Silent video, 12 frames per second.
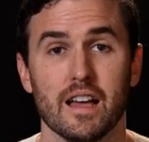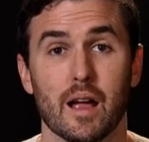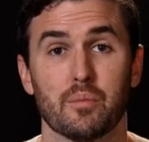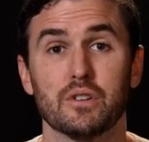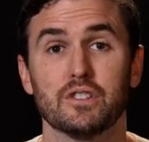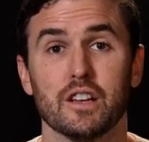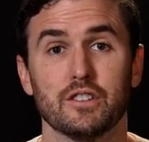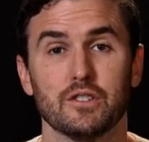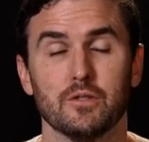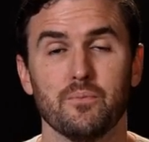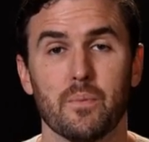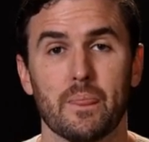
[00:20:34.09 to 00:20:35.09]
I appreciate
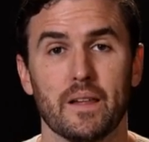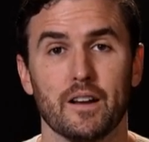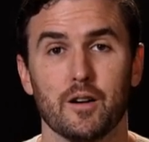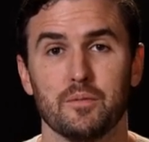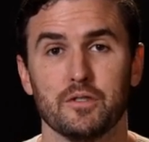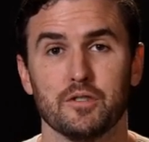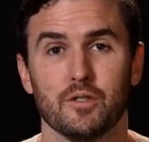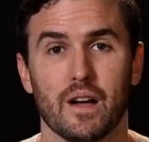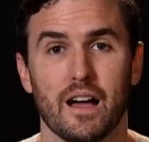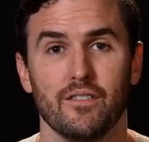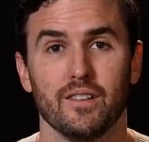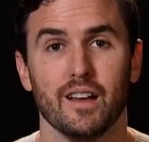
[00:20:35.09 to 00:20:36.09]
you, and I hope that you
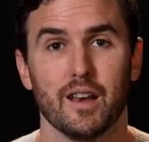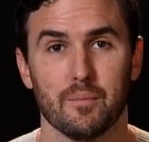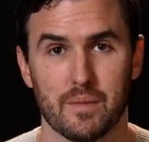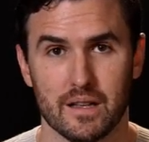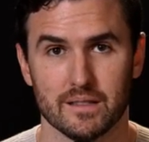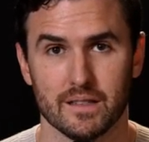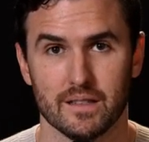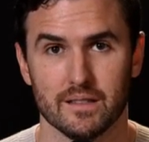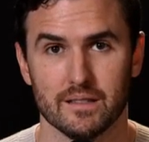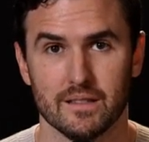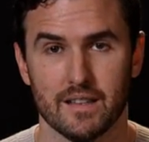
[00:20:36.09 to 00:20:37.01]
have an amazing